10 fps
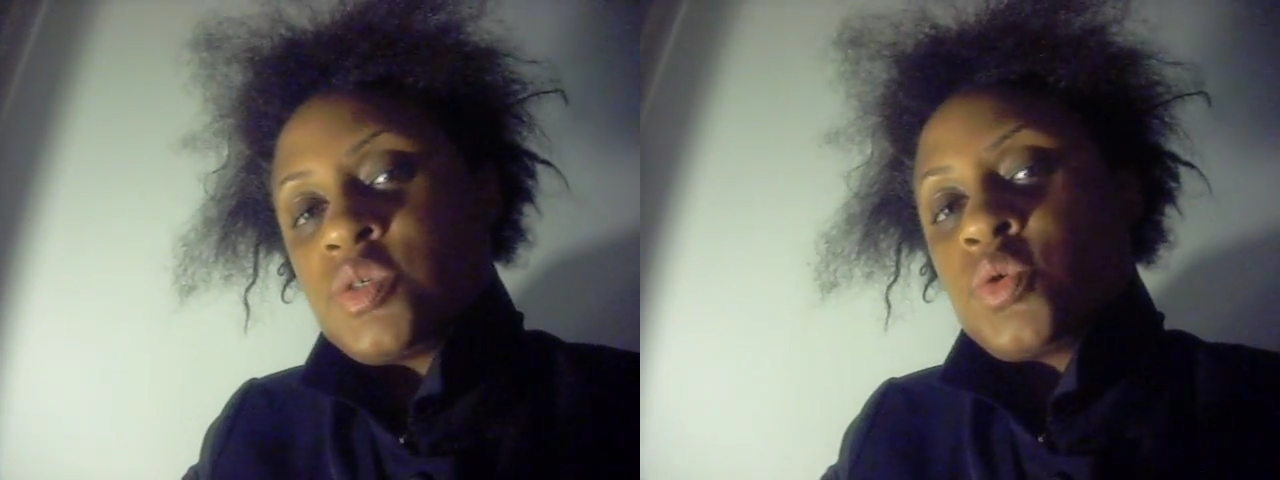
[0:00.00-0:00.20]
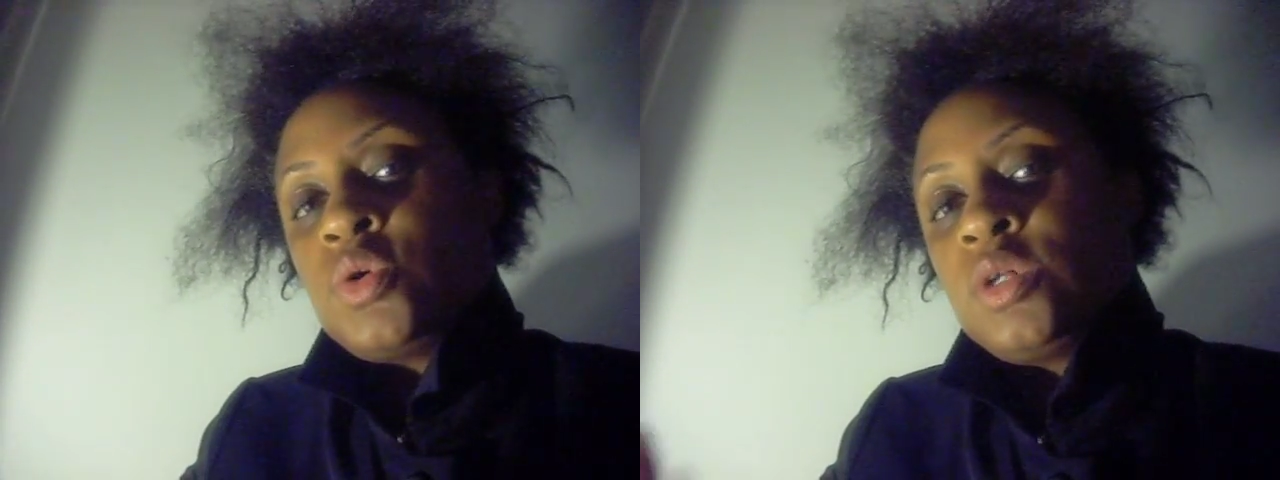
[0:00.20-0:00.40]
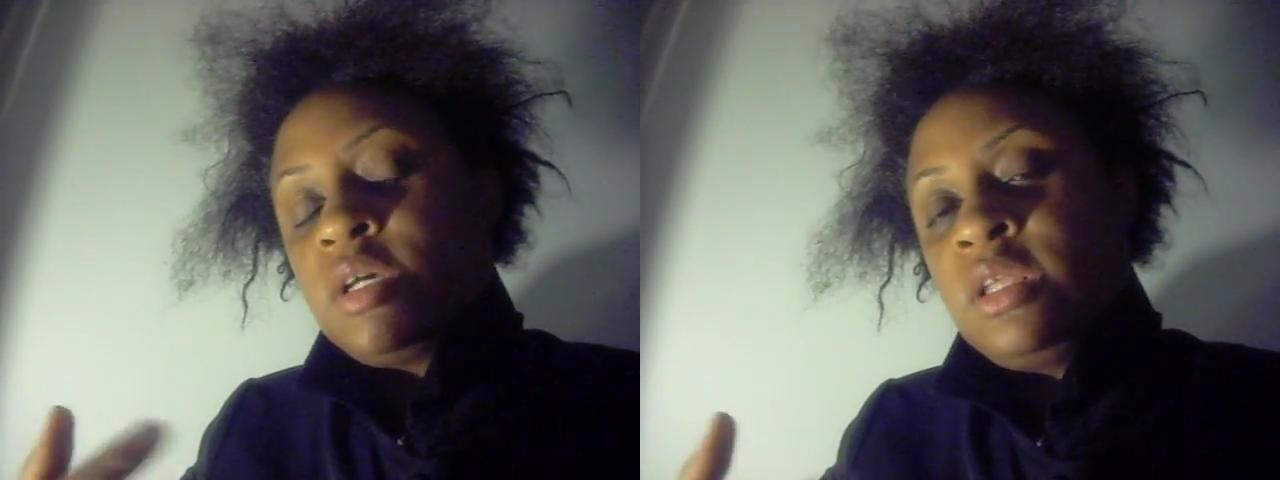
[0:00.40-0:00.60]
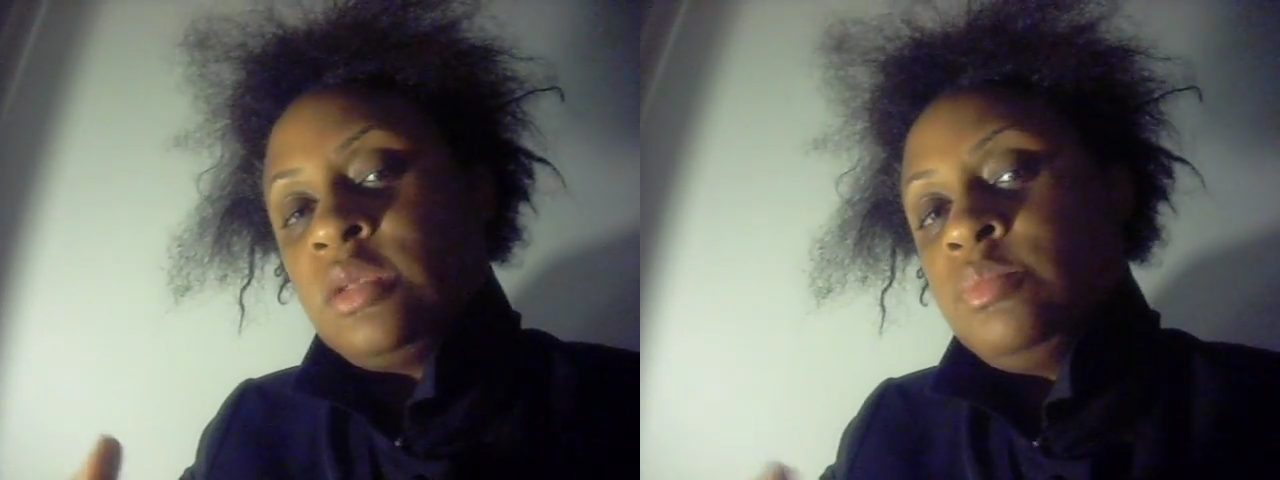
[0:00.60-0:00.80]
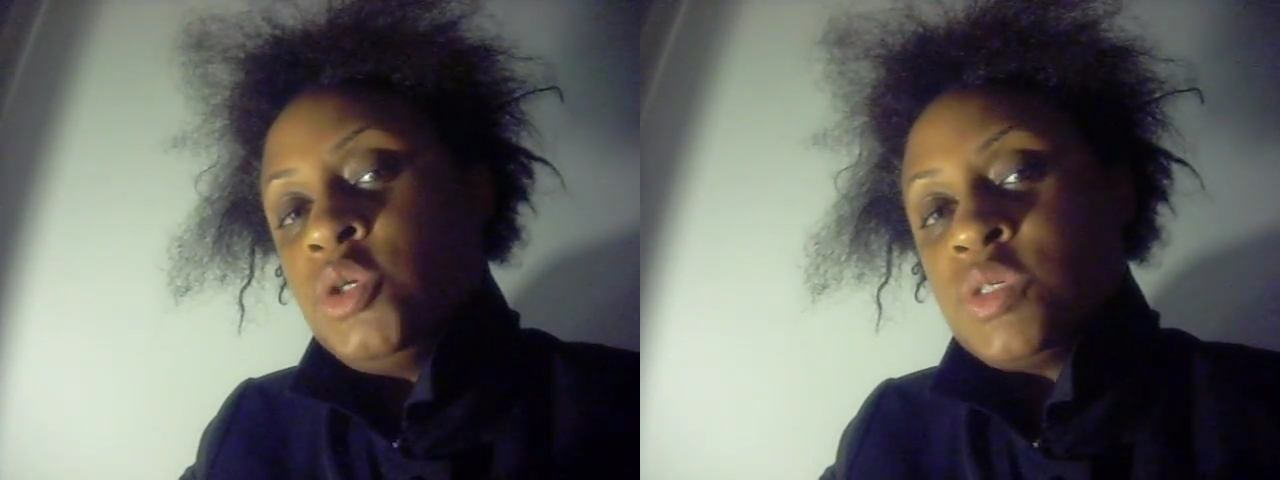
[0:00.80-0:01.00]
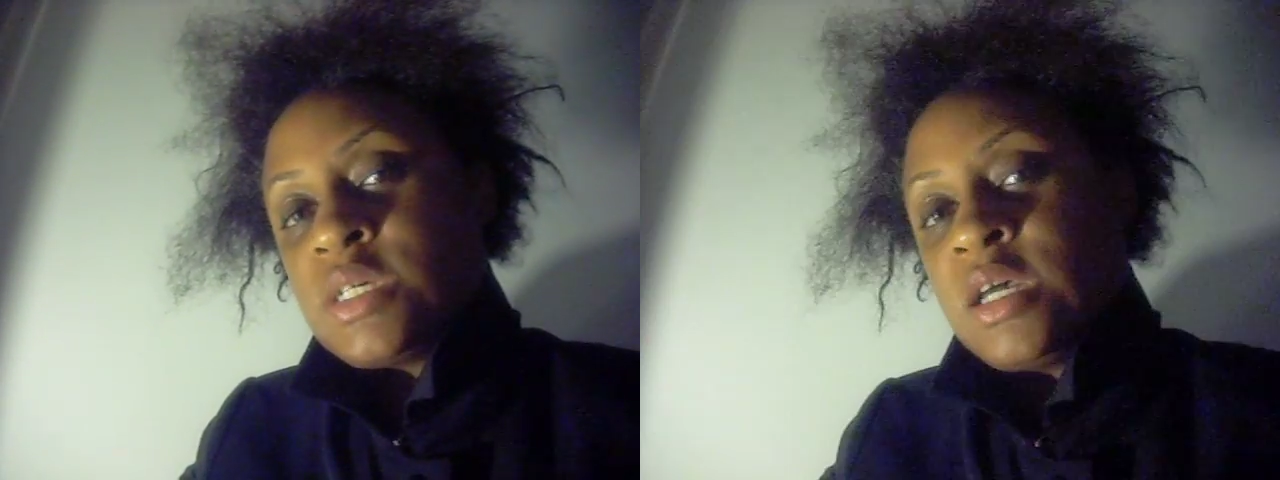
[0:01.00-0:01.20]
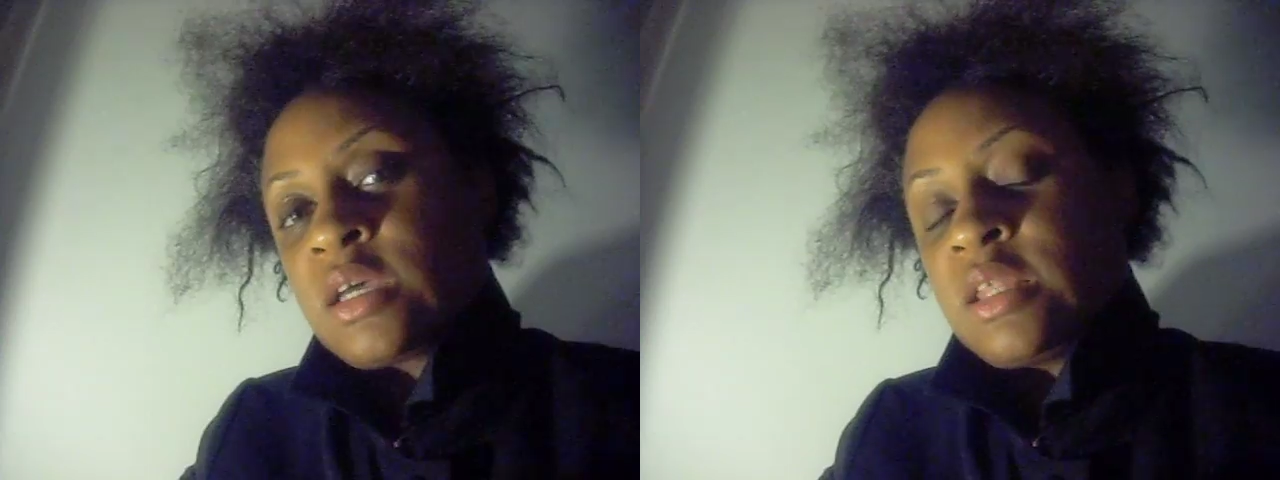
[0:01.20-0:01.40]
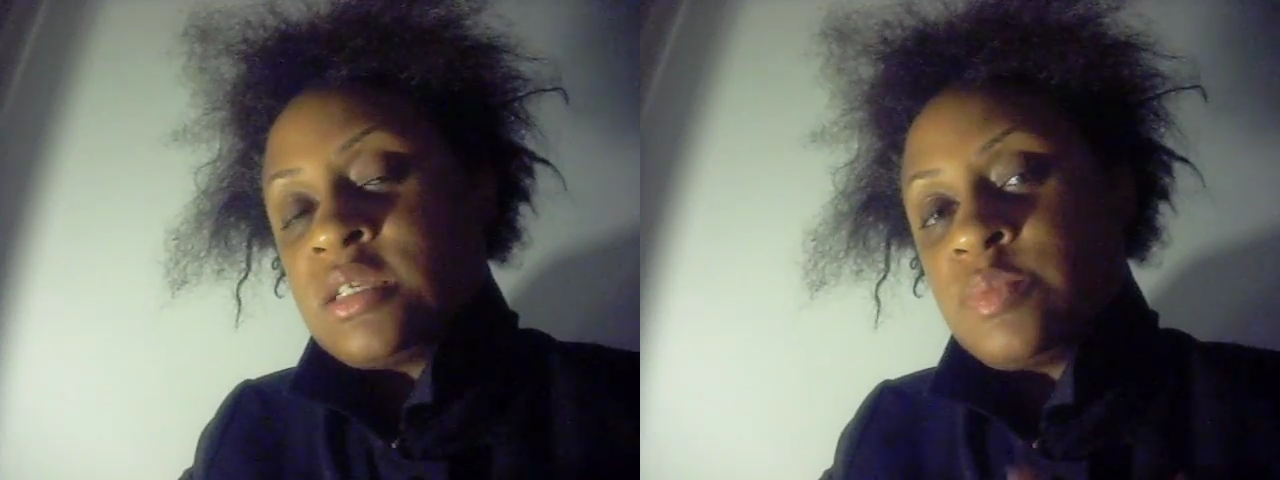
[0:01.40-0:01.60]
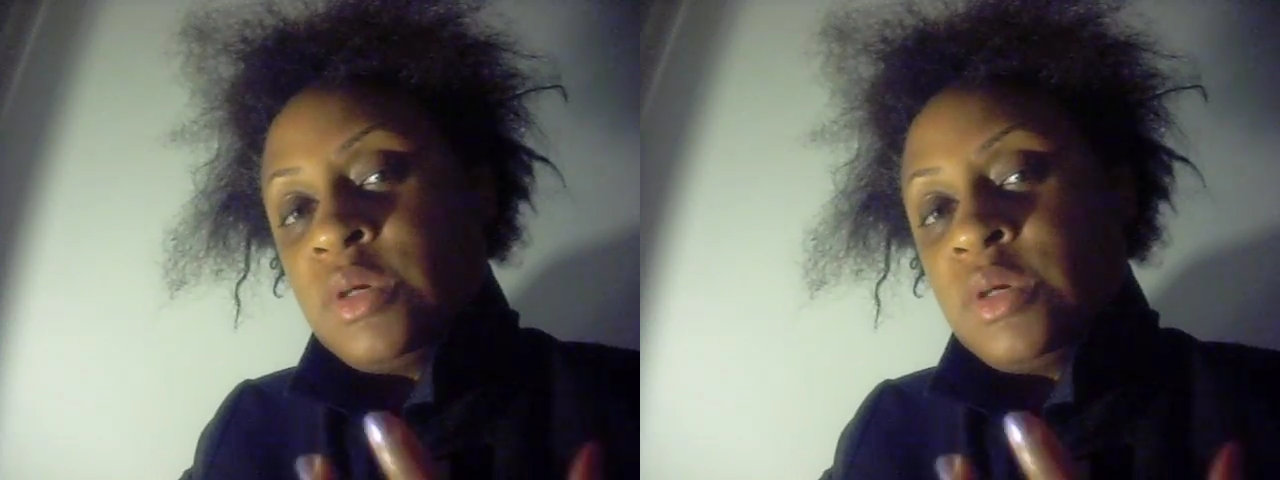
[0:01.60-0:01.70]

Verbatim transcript: soul in the music that's